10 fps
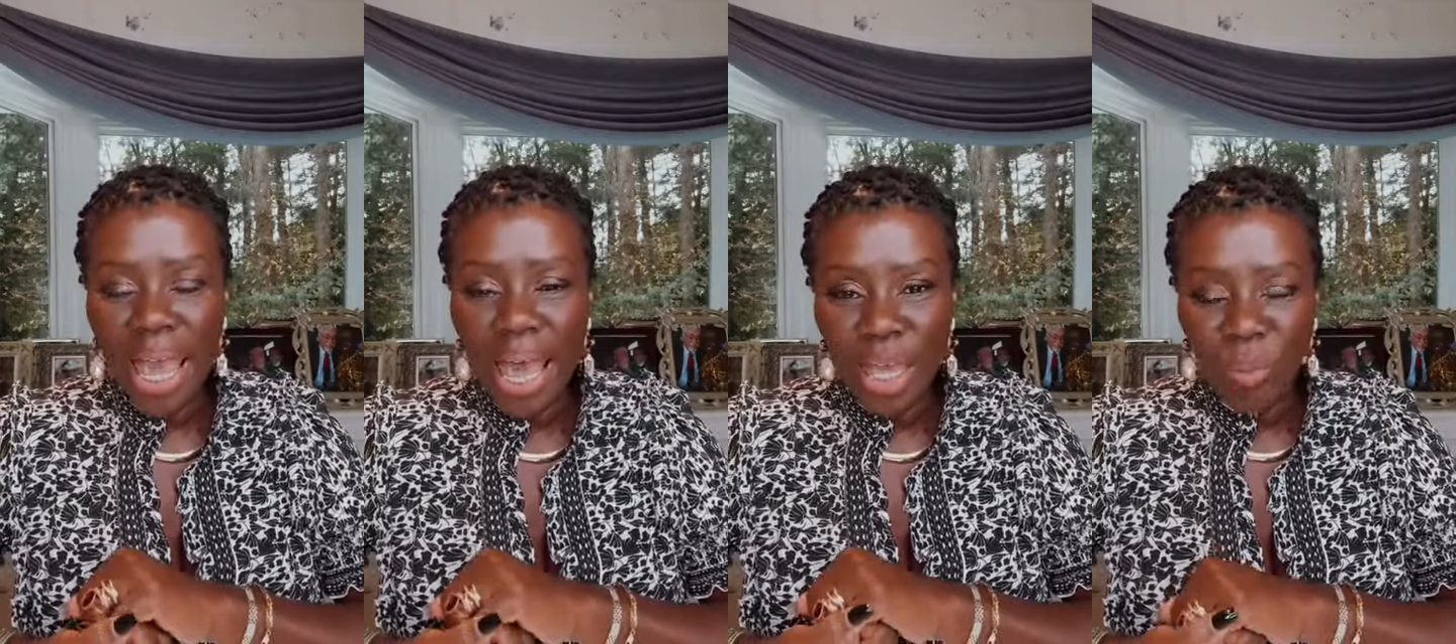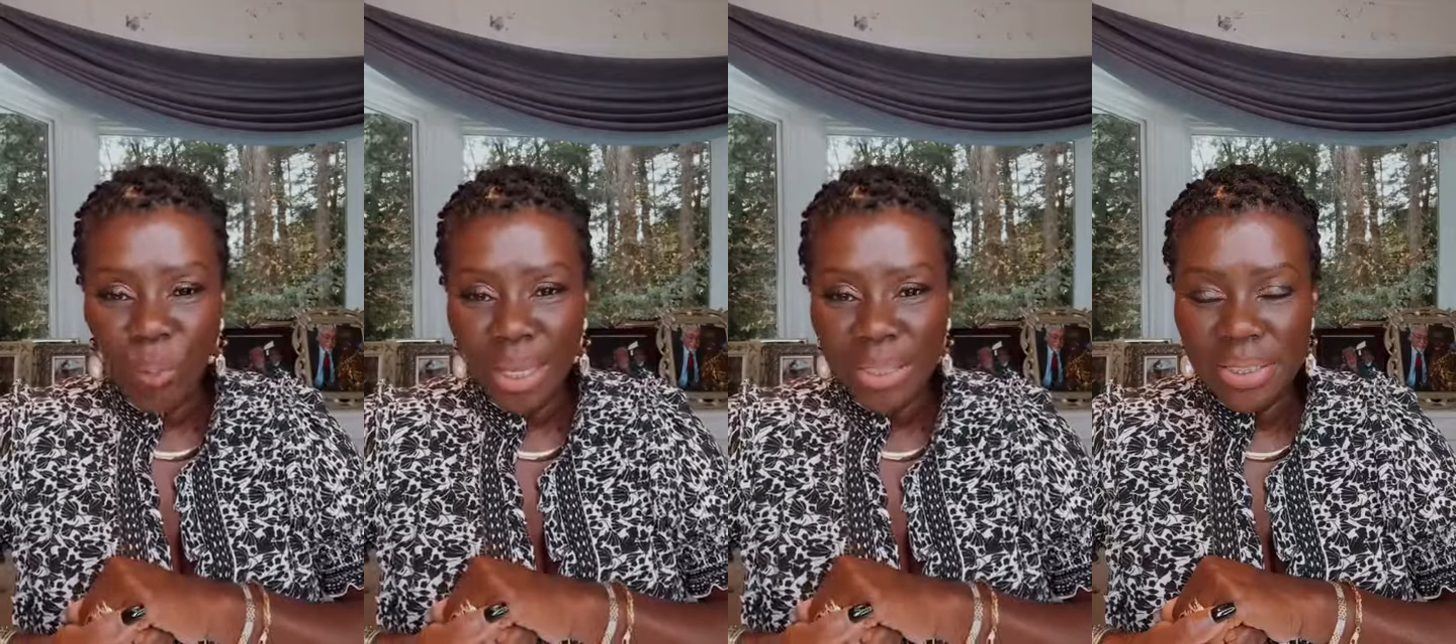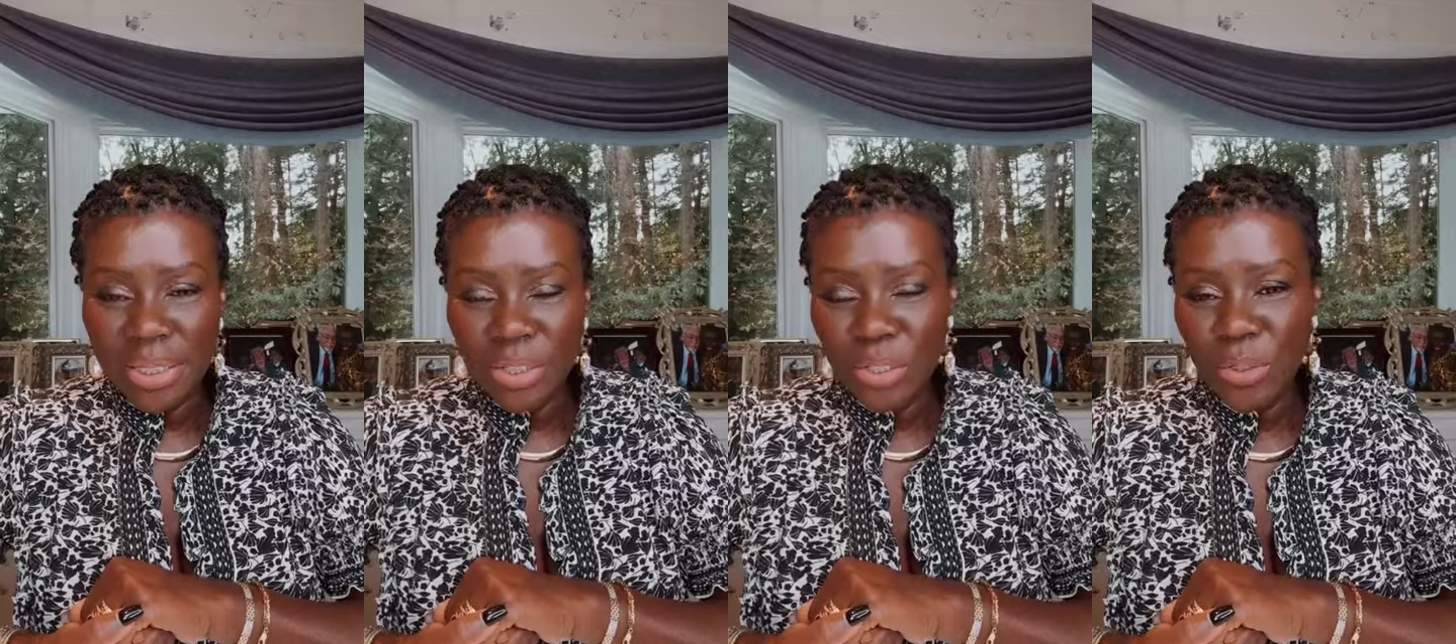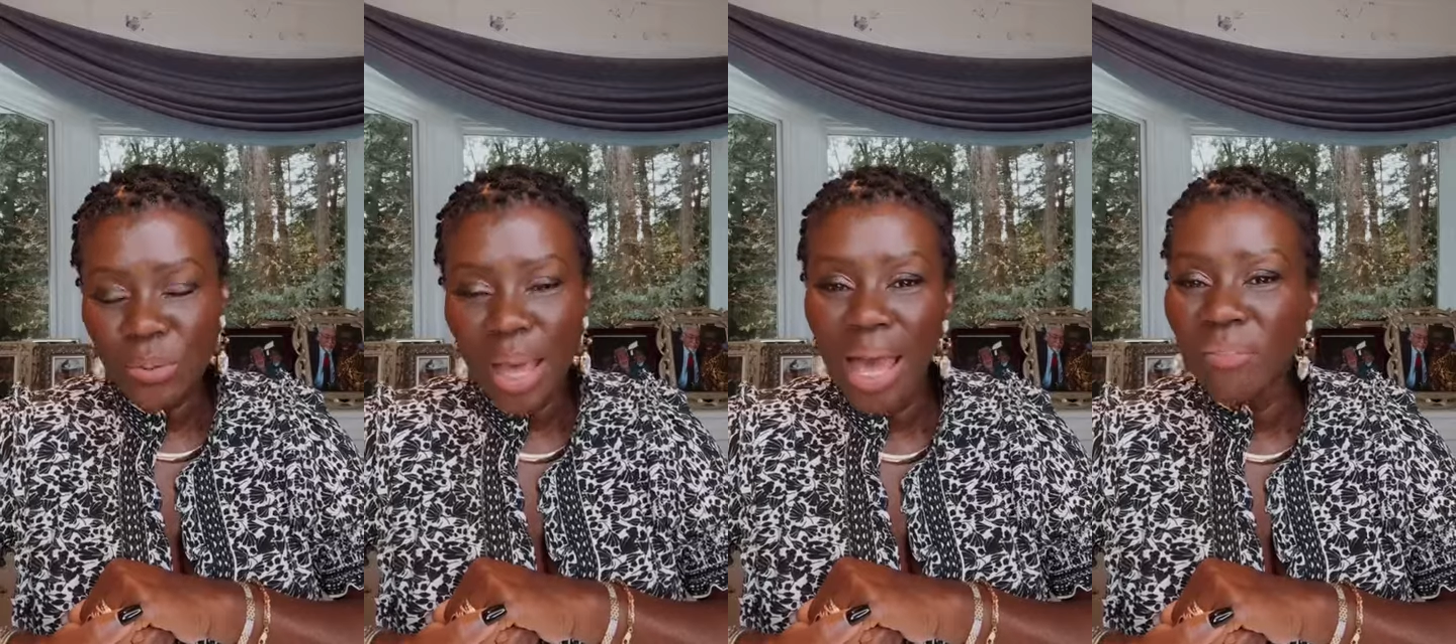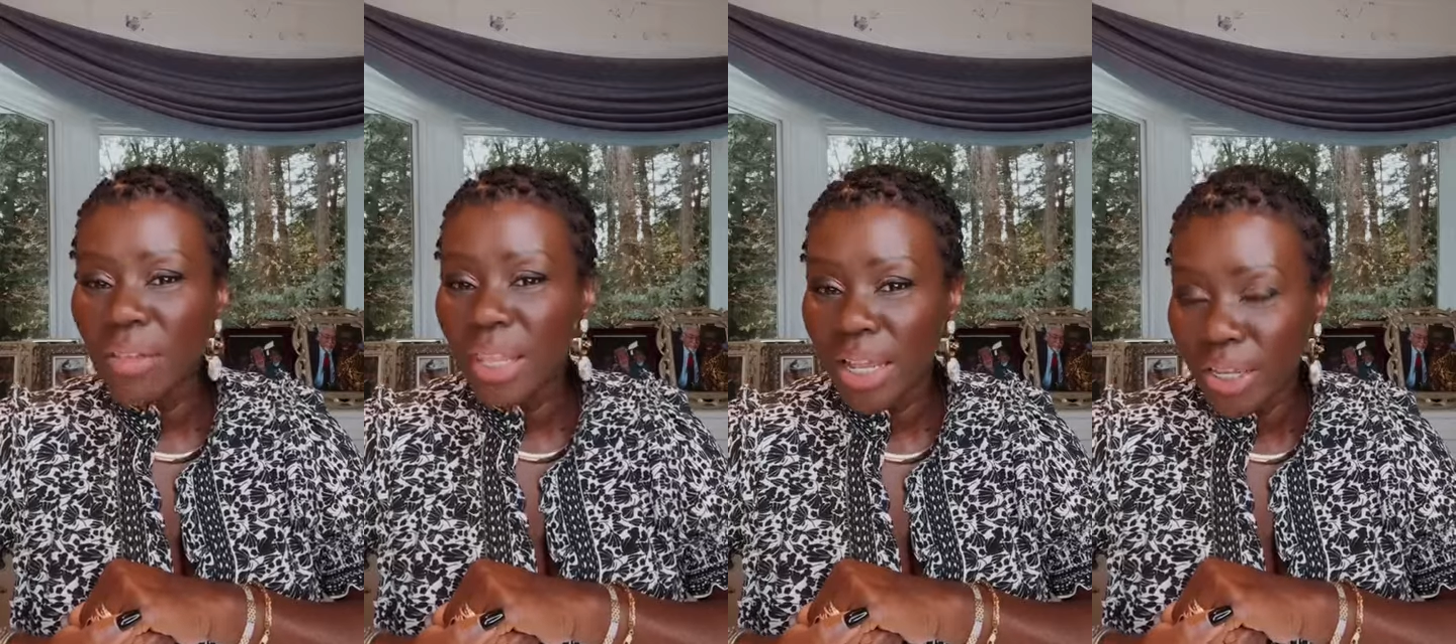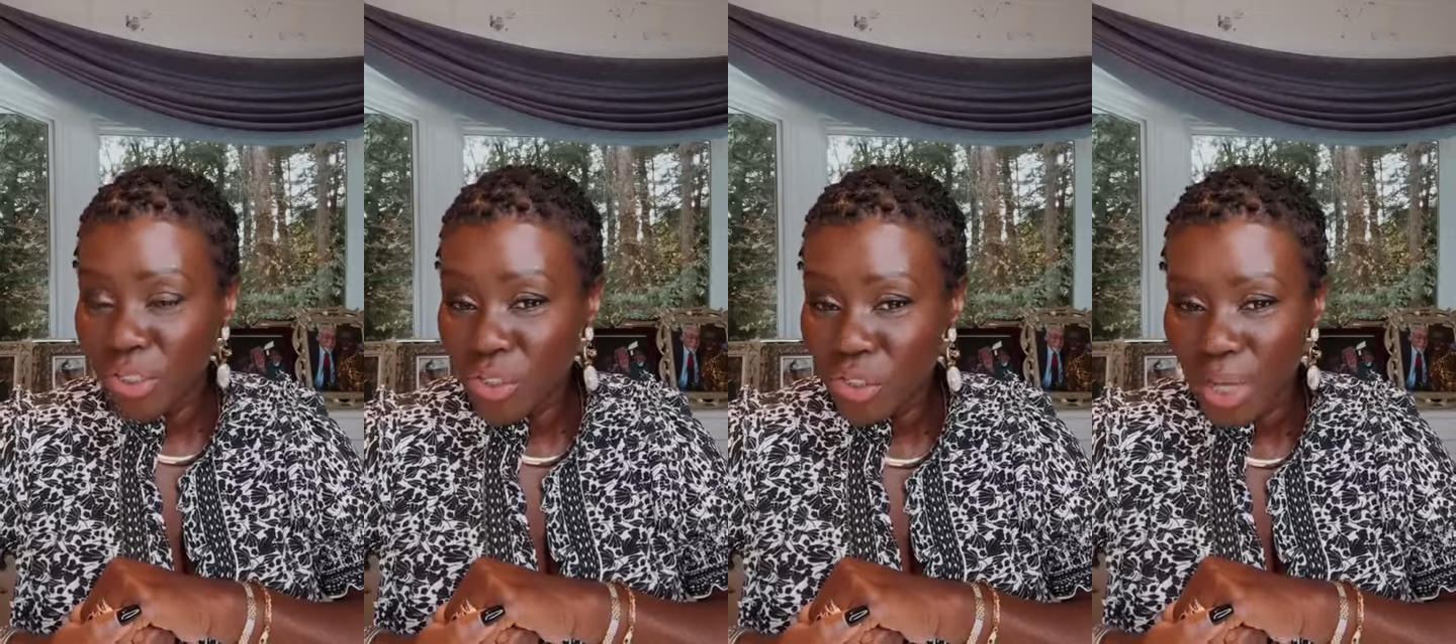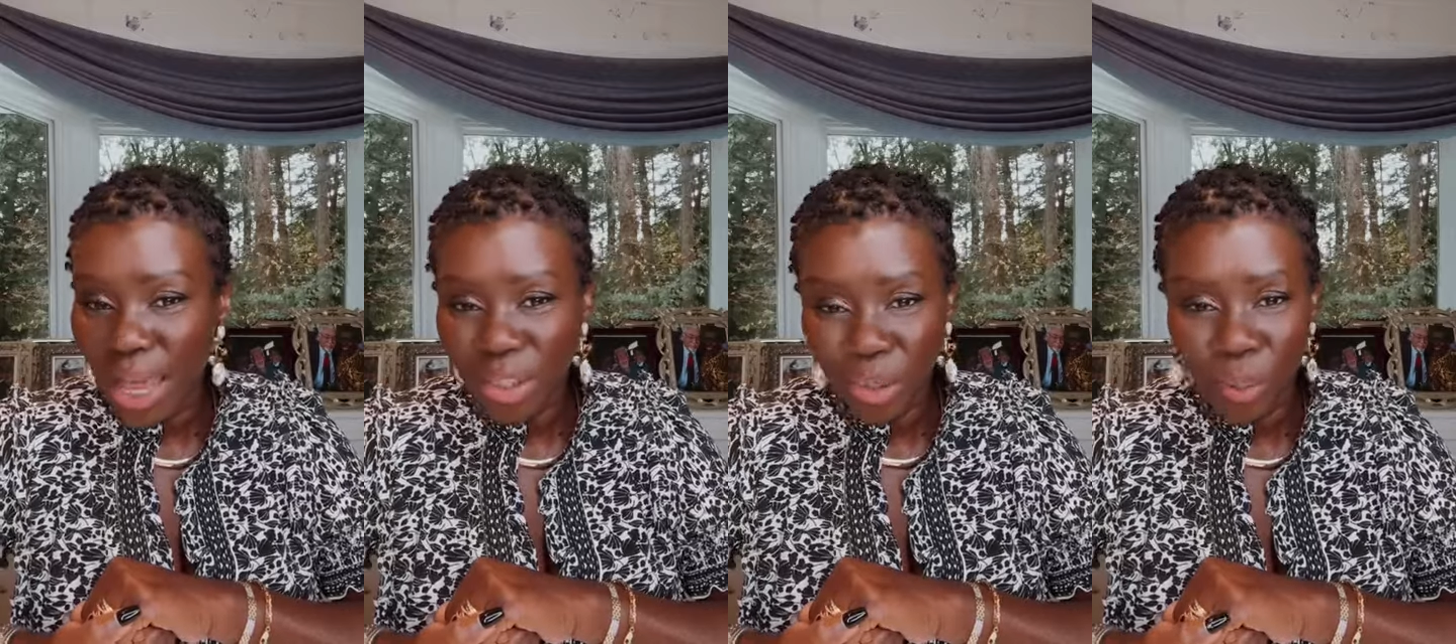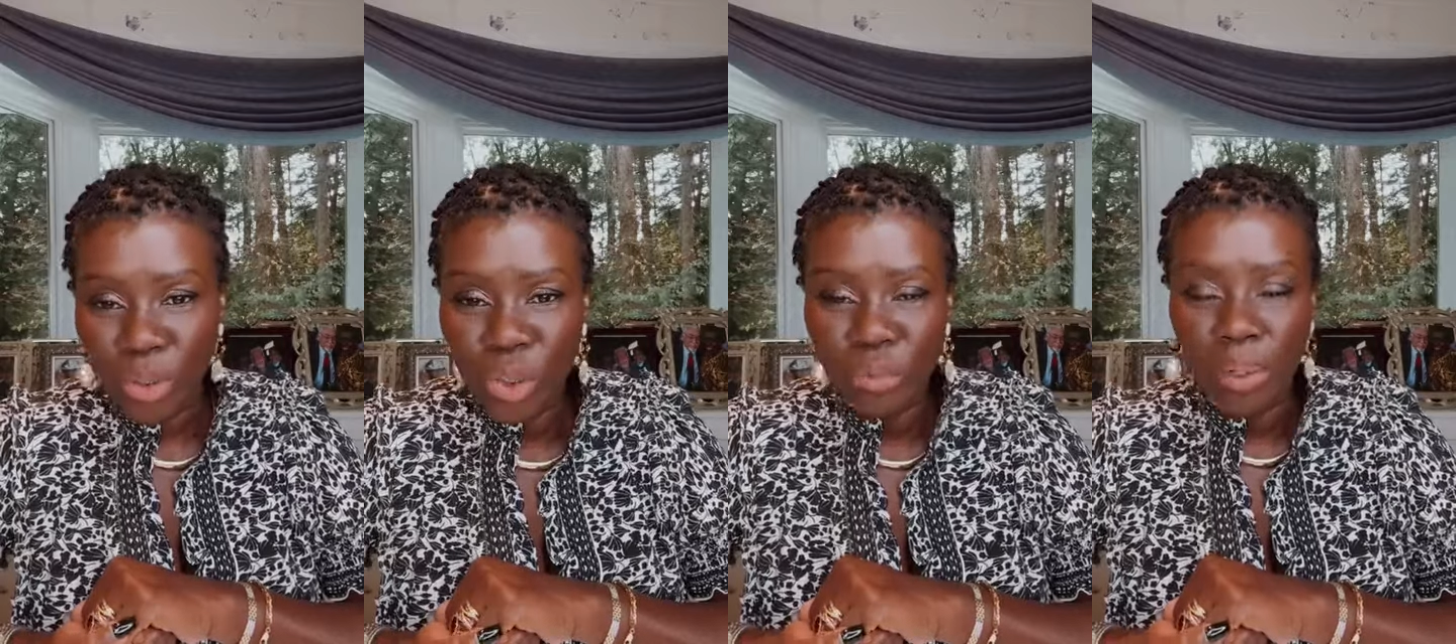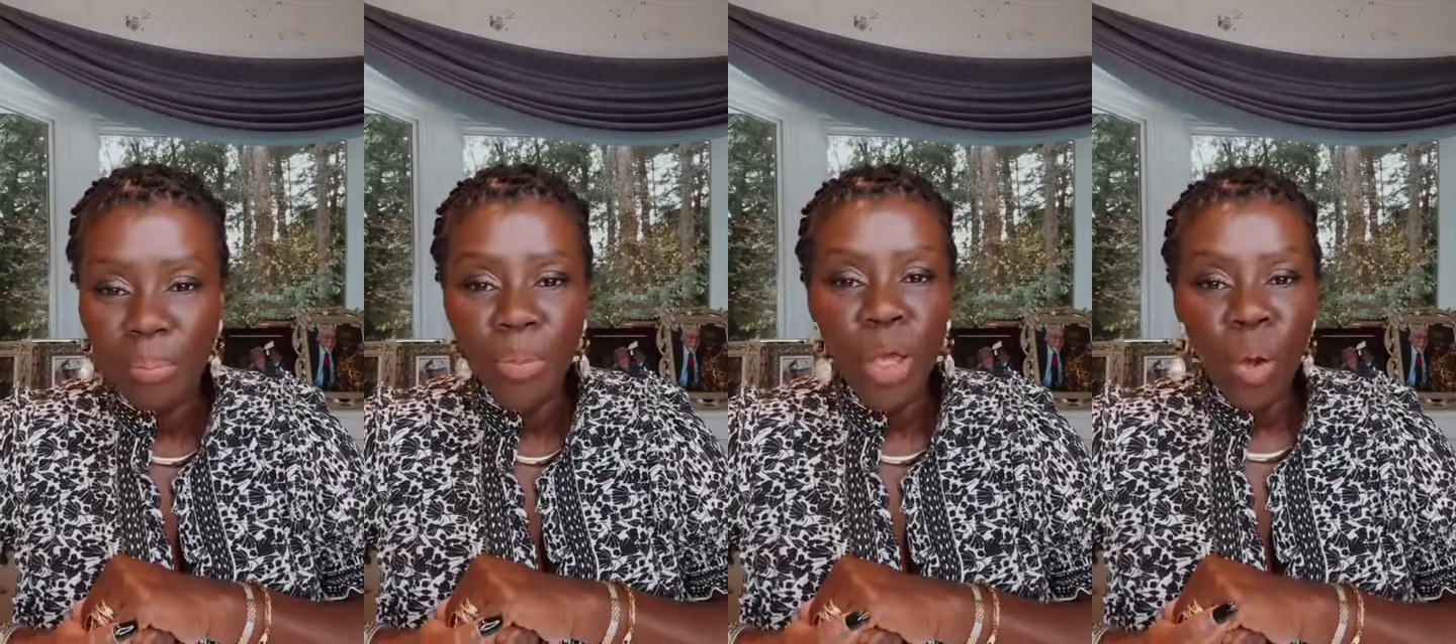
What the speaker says: I went to have lunch at Nordstrom